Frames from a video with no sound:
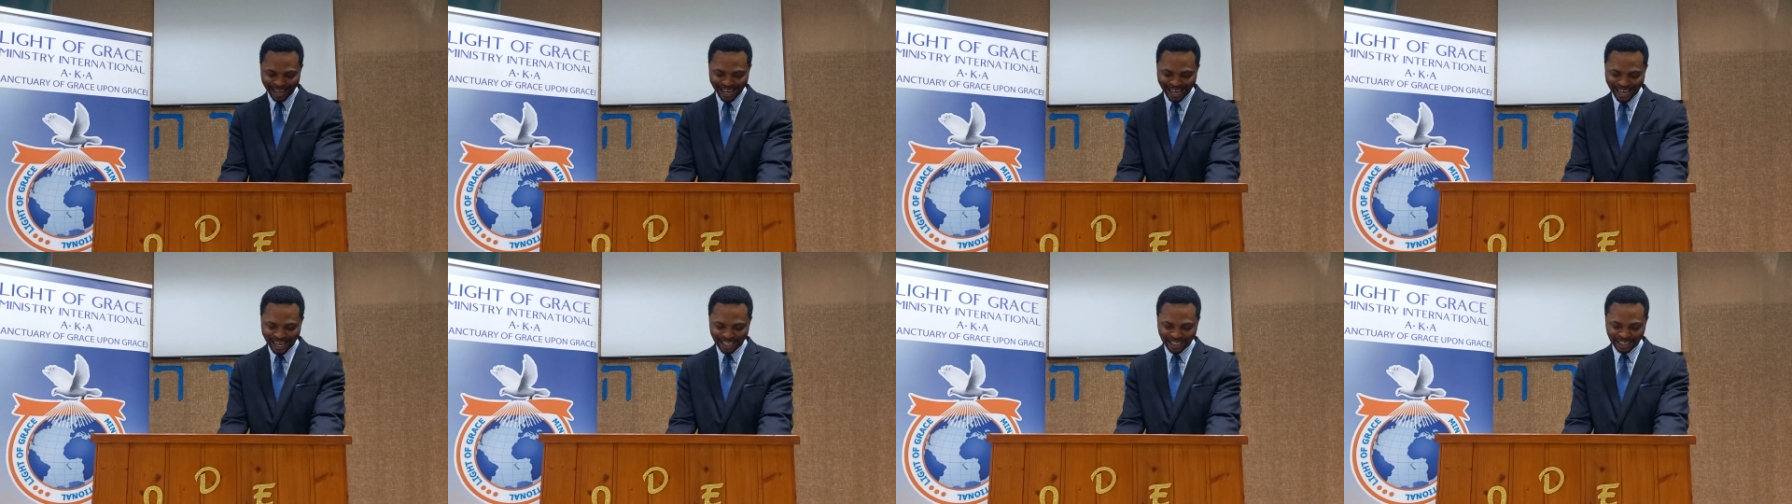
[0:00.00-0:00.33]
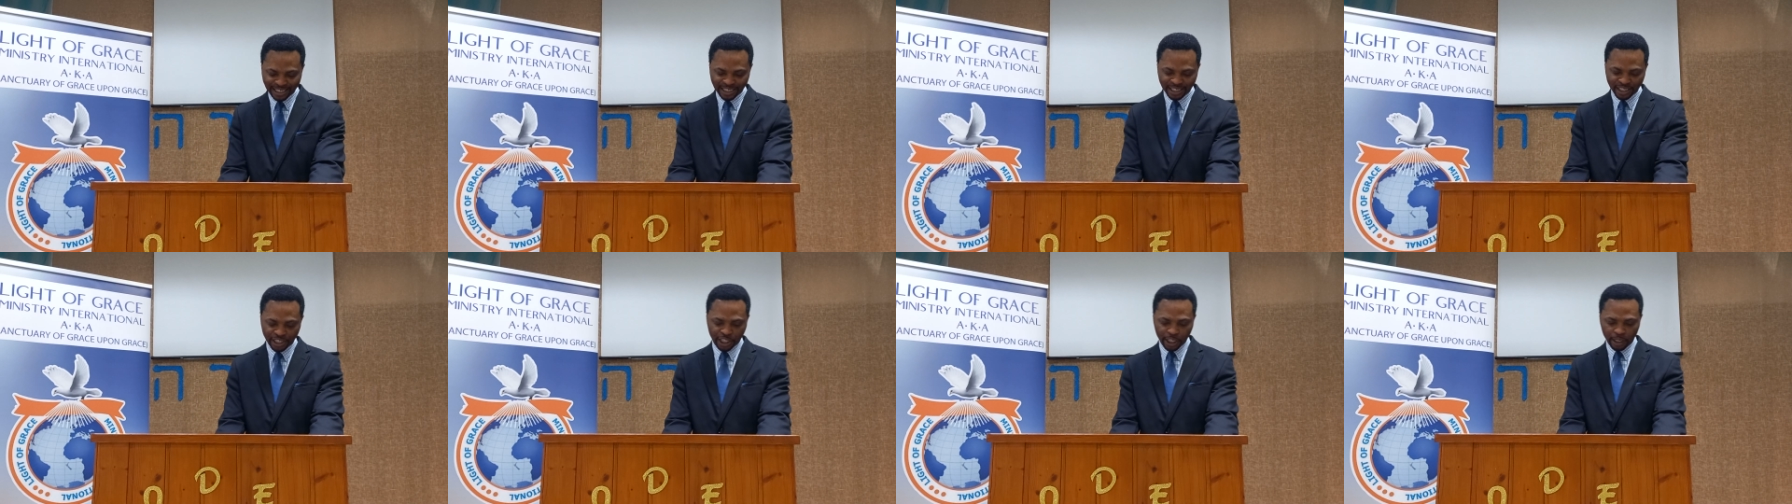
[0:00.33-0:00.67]

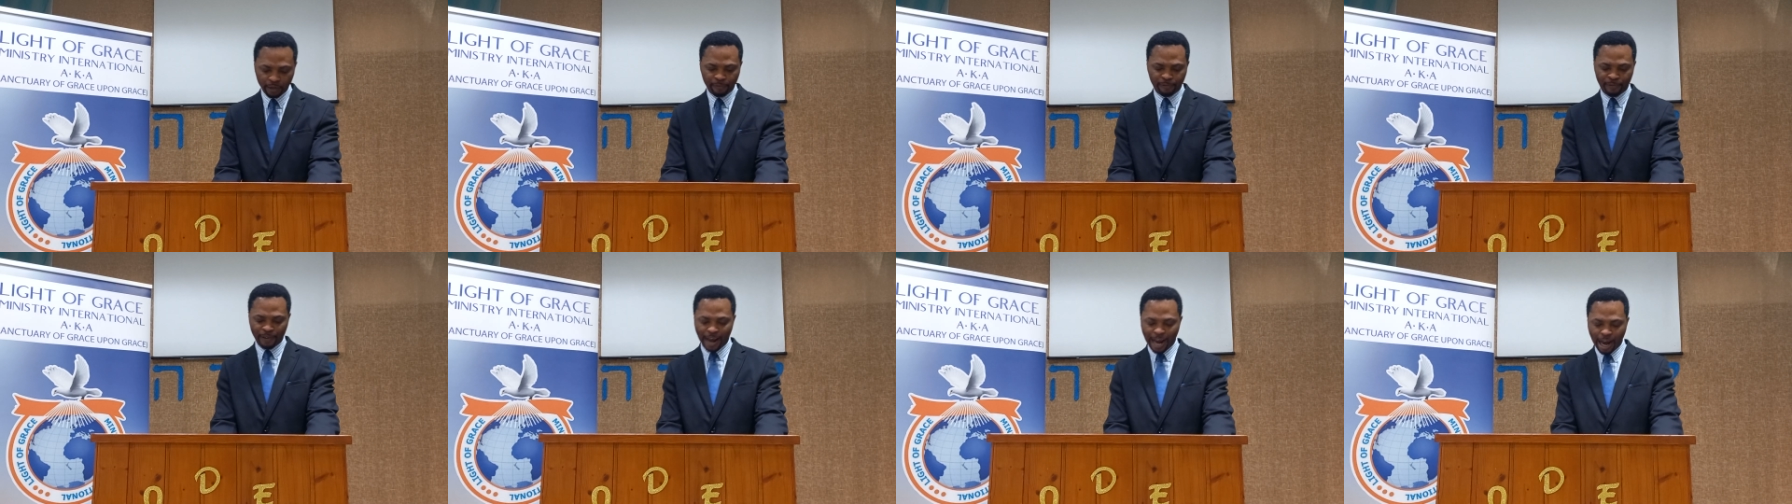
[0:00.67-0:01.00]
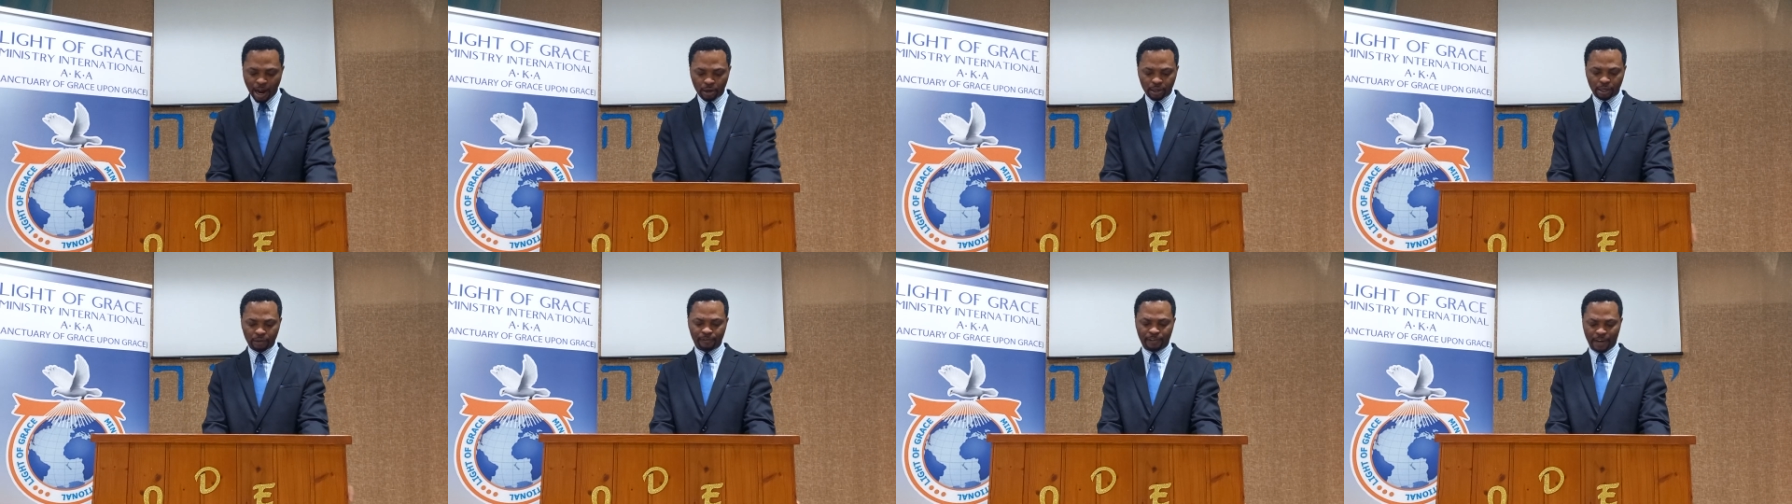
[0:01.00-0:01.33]
and she
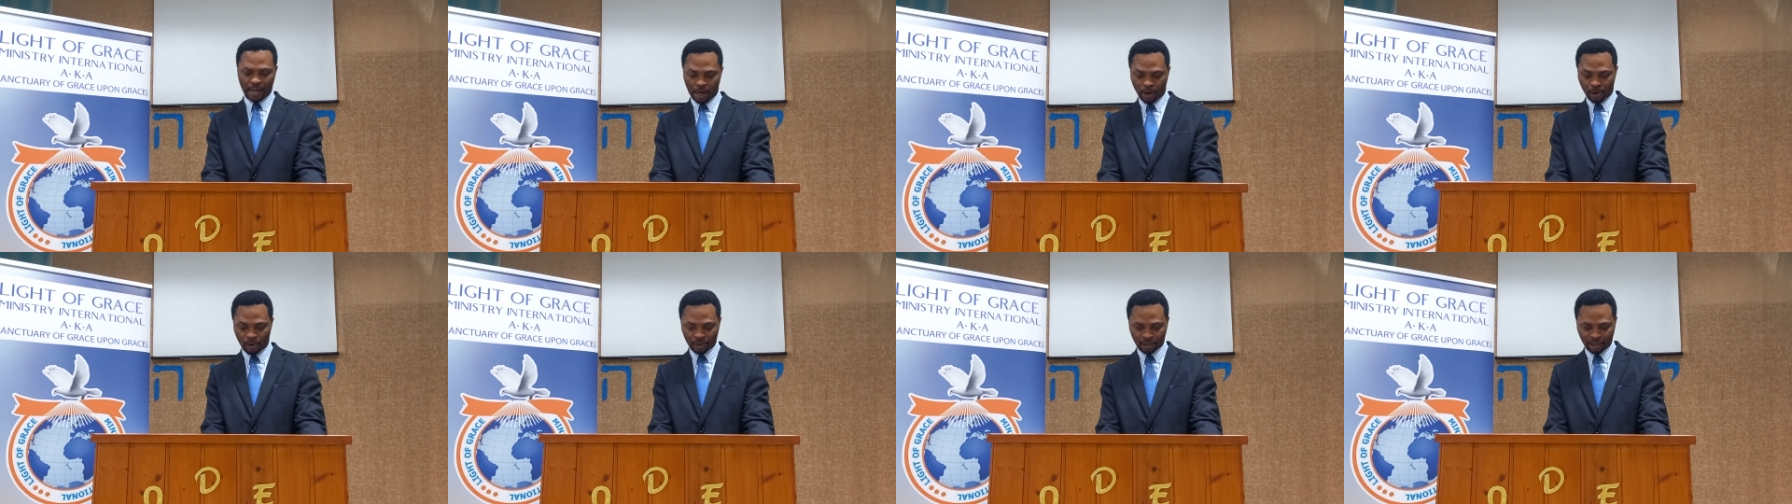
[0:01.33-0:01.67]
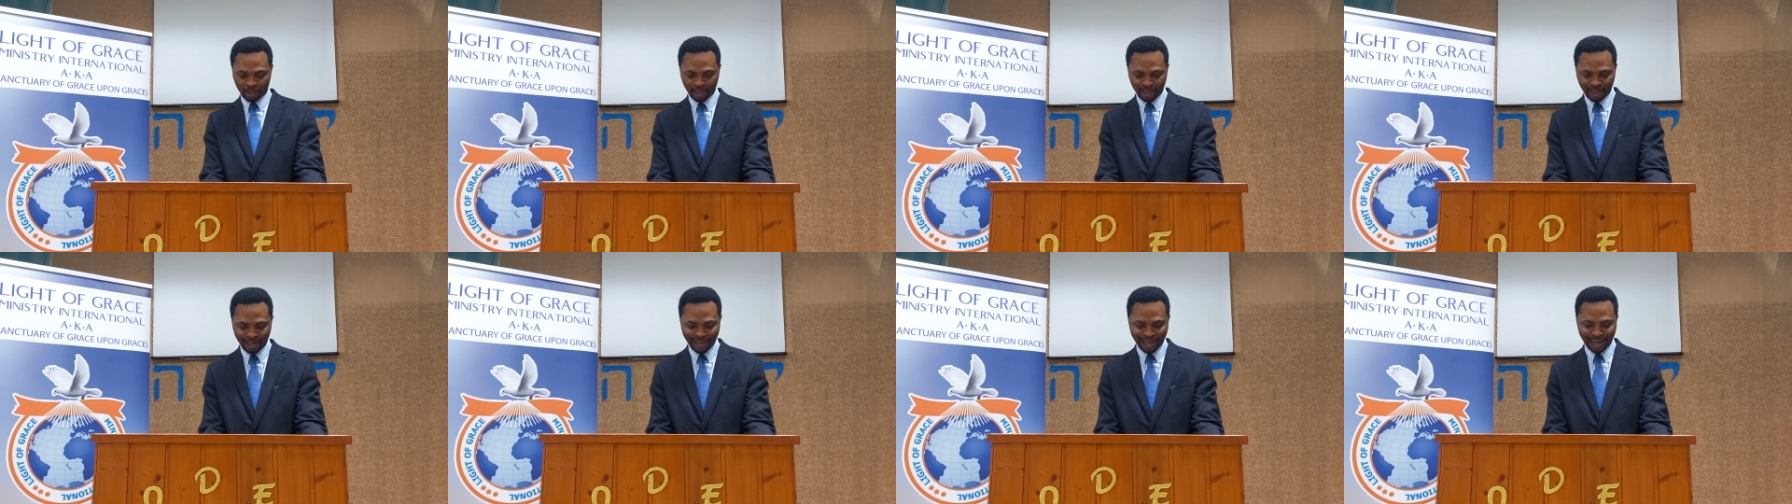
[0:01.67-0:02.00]
vowed a
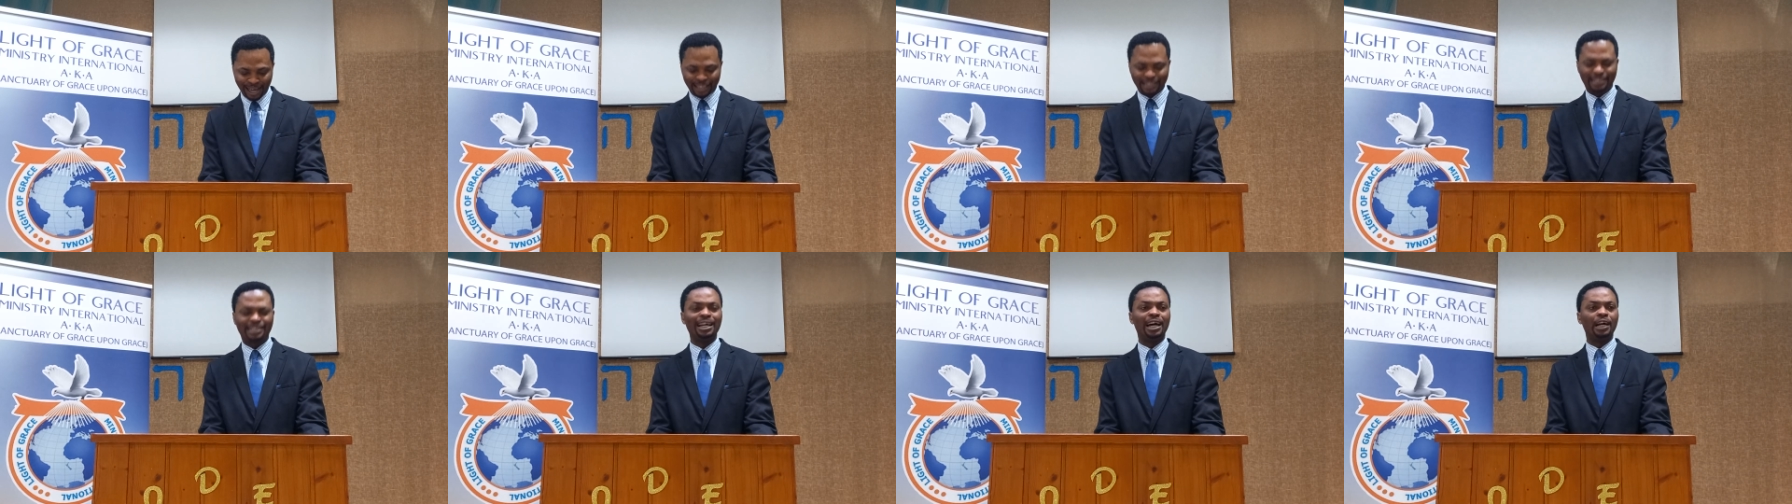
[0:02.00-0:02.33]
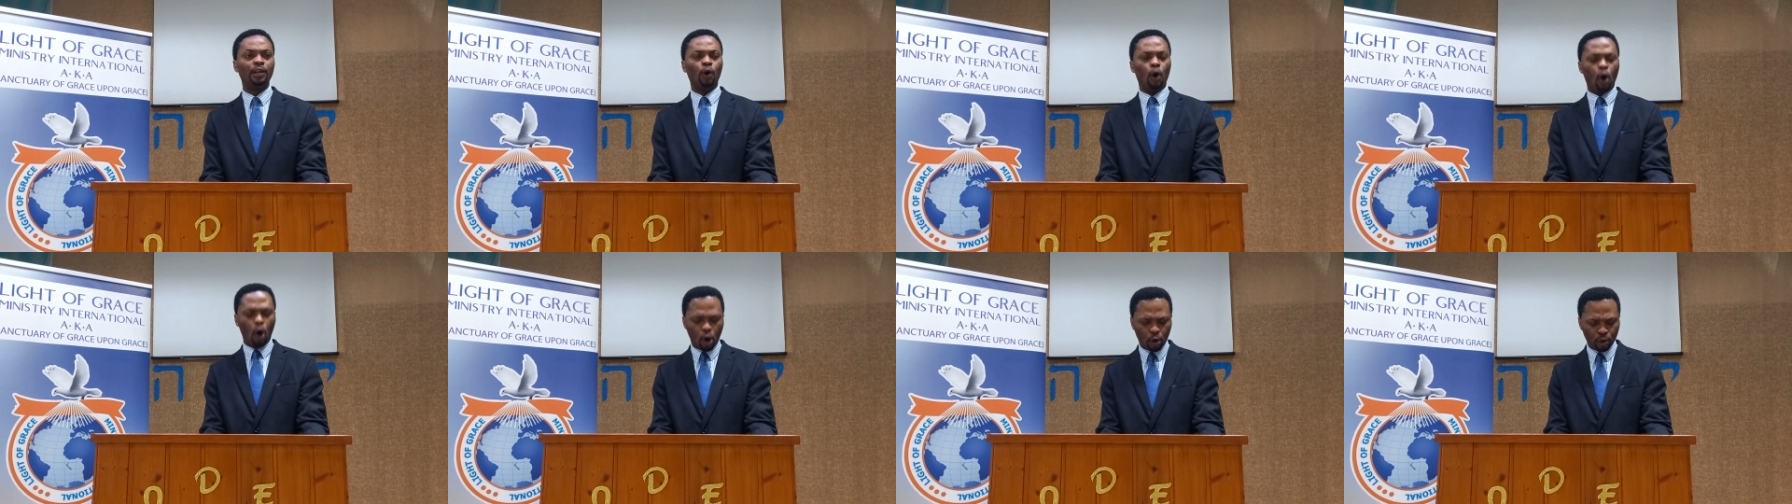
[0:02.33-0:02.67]
vow and
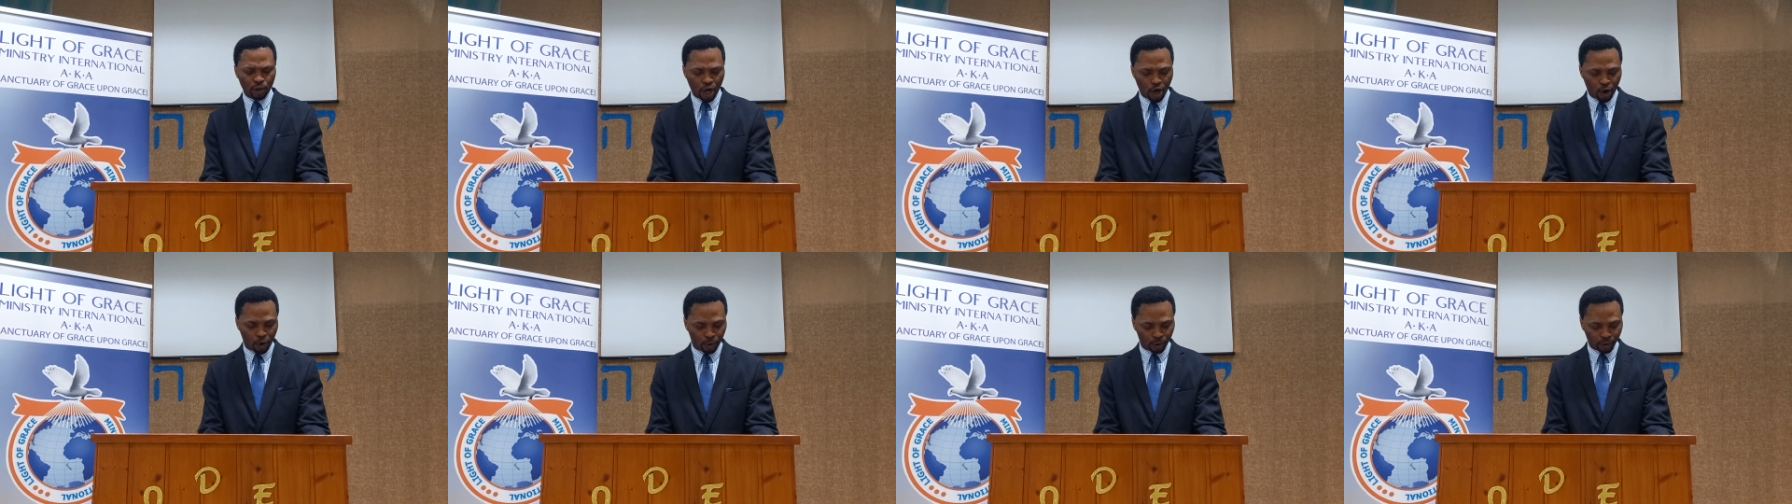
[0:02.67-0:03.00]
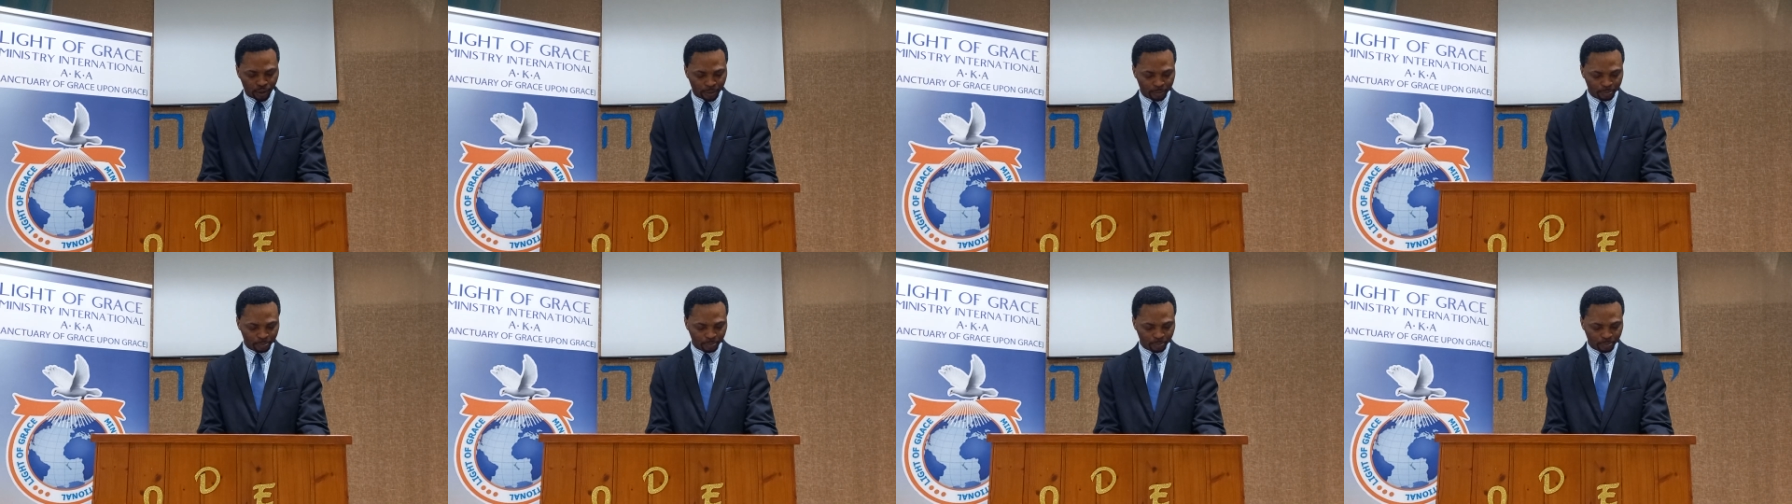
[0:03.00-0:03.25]
said, O Lord